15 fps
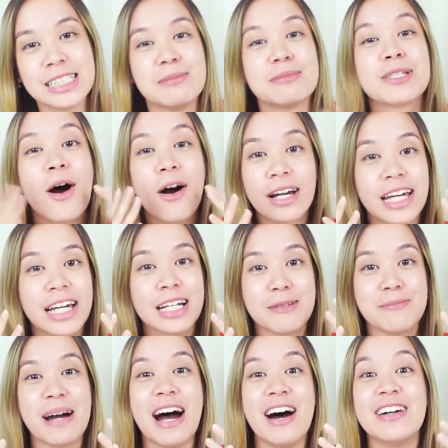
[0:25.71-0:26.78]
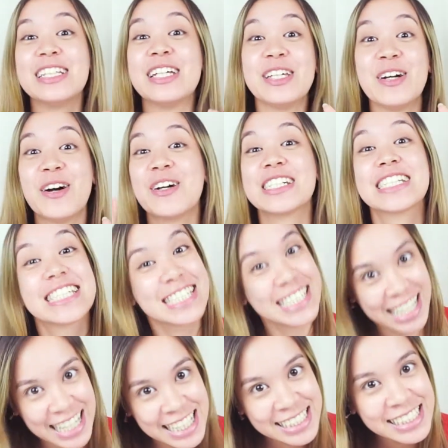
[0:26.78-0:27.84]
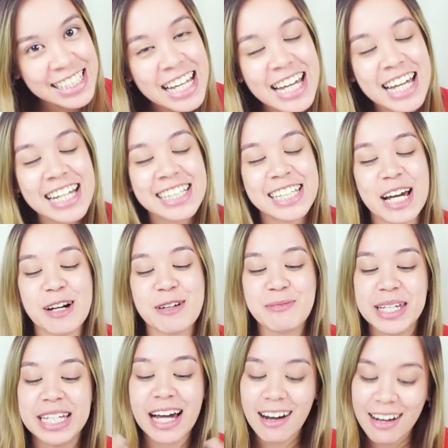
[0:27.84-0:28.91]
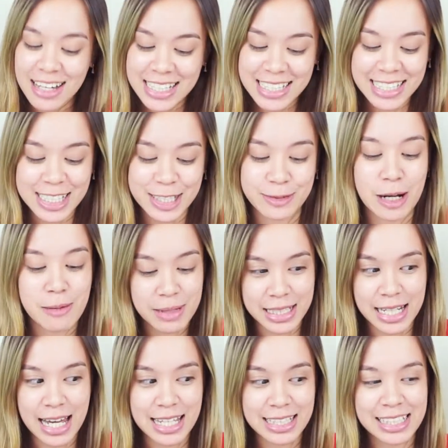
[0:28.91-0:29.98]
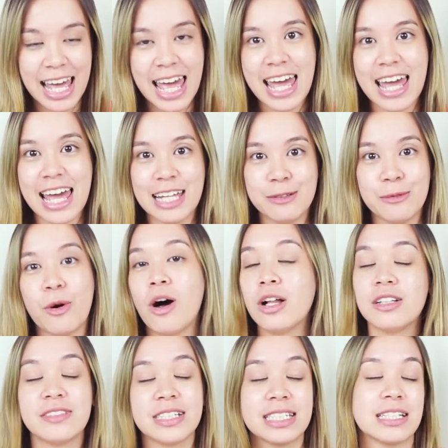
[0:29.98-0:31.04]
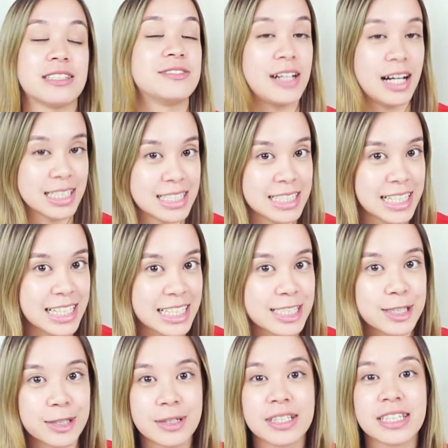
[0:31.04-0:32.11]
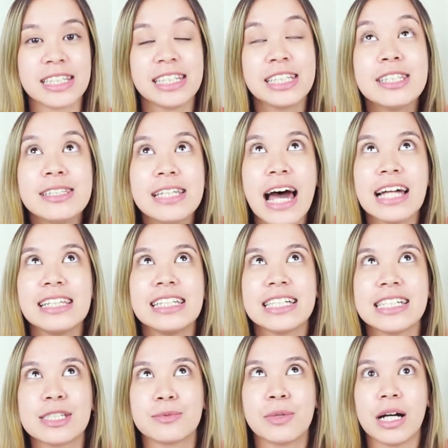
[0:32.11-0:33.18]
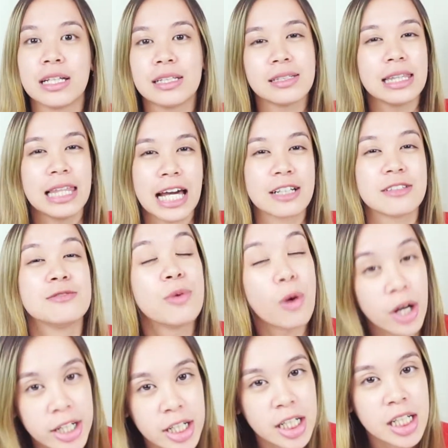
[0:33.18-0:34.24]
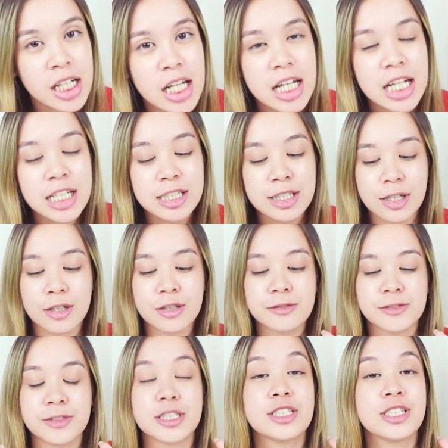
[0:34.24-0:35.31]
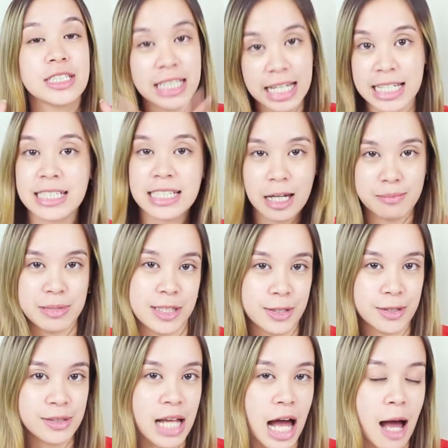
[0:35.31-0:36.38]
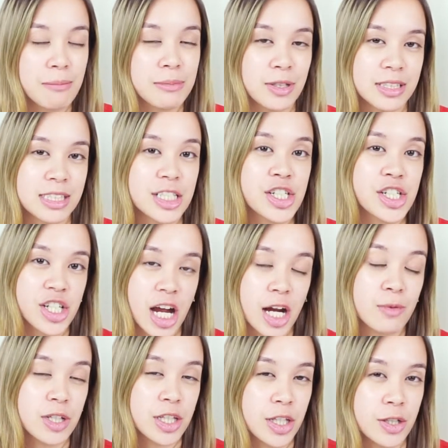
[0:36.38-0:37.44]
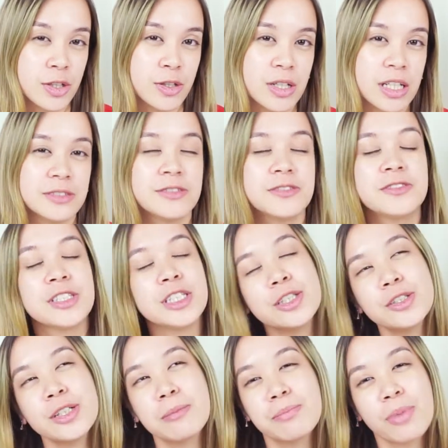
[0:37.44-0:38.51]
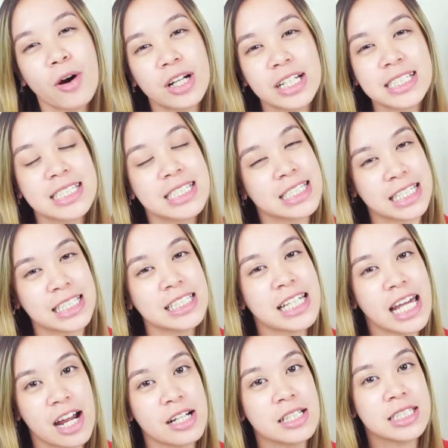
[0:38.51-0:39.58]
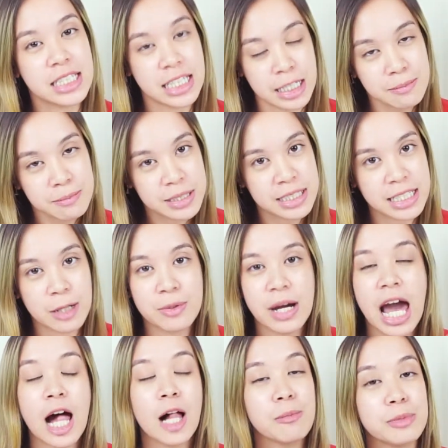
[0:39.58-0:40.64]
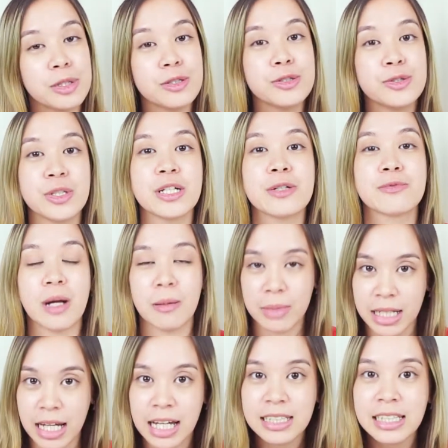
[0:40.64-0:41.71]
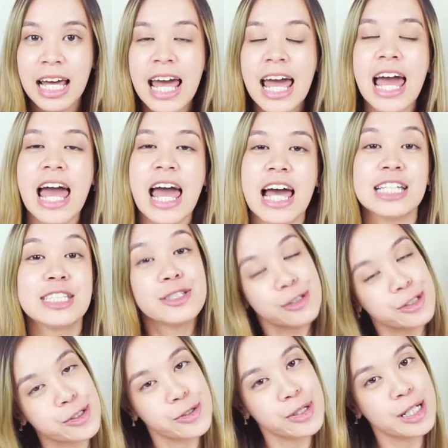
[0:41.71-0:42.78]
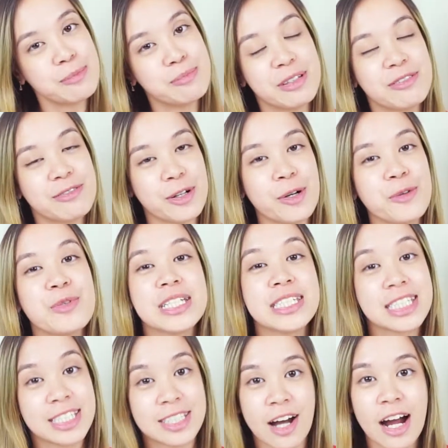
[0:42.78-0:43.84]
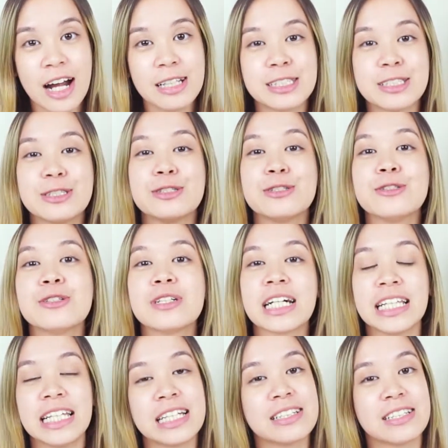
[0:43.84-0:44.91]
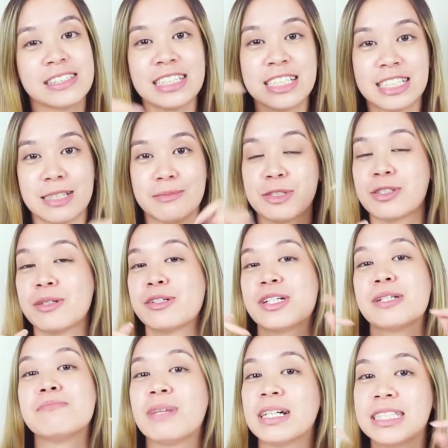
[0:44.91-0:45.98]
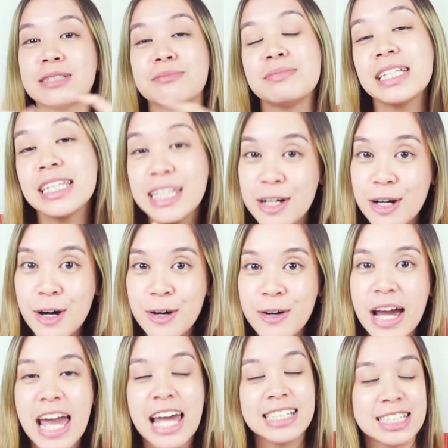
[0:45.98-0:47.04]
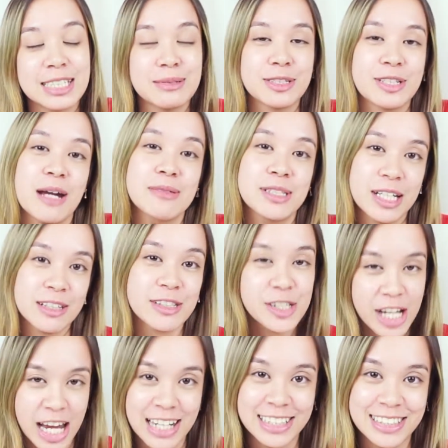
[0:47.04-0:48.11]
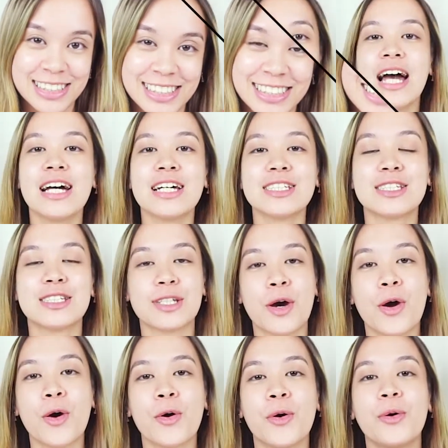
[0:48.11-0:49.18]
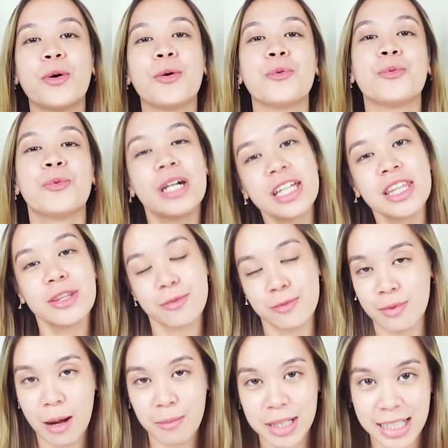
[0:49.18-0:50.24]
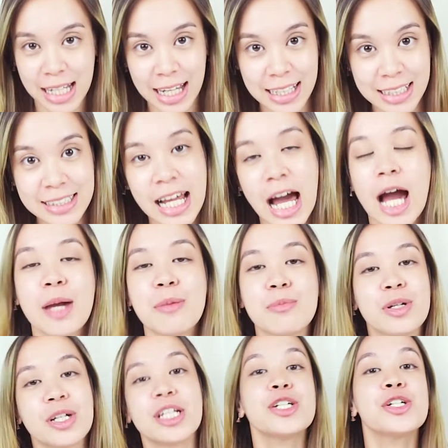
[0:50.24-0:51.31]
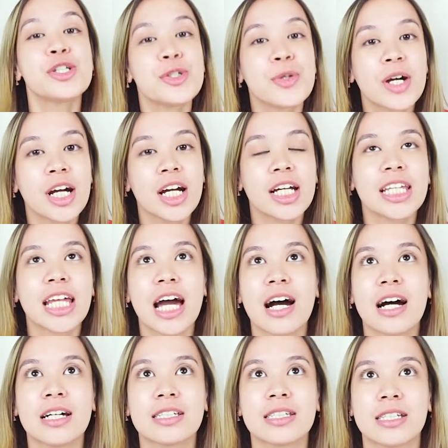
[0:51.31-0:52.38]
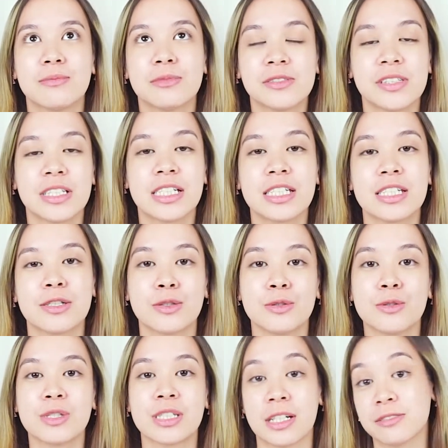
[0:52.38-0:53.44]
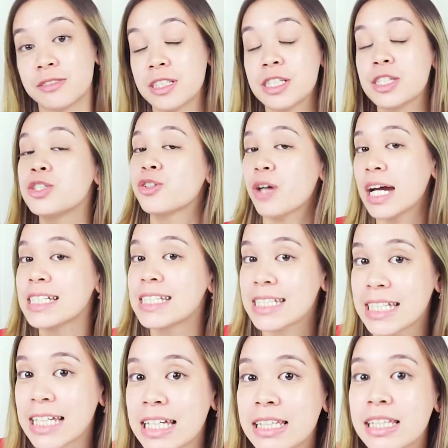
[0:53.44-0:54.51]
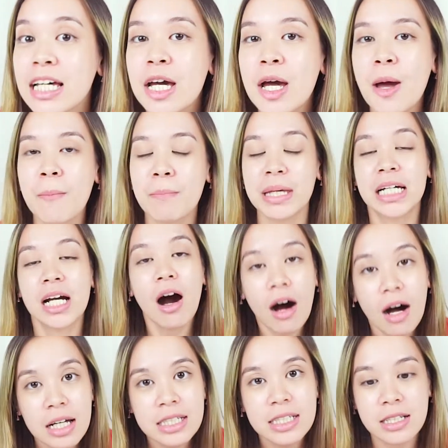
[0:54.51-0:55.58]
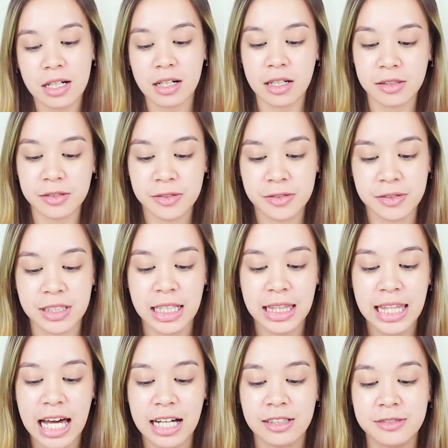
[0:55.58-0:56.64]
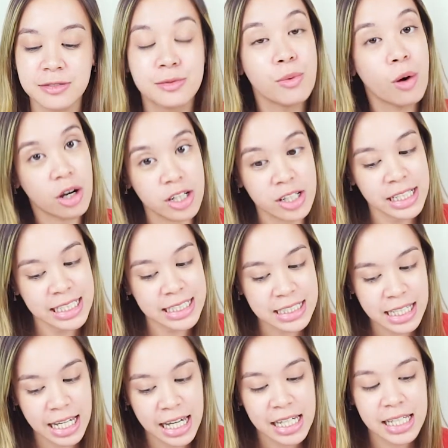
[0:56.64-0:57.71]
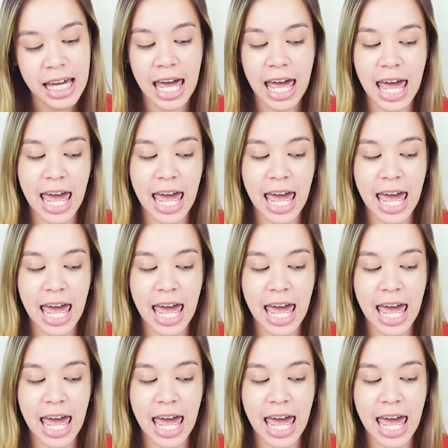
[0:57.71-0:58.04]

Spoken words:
I'm talking about your skin. Now, because it's Ramadan and all of us are fasting, so that is what? Lack of water? So for today's episode, I'm gonna share with you a few important skincare tips that will help you during Ramadan. As usual, before we start, do click on the subscription button below and subscribe to our channel. So with Ramadan, I'm pretty sure there are some of us who suffers dry skin because of the lack of water intake.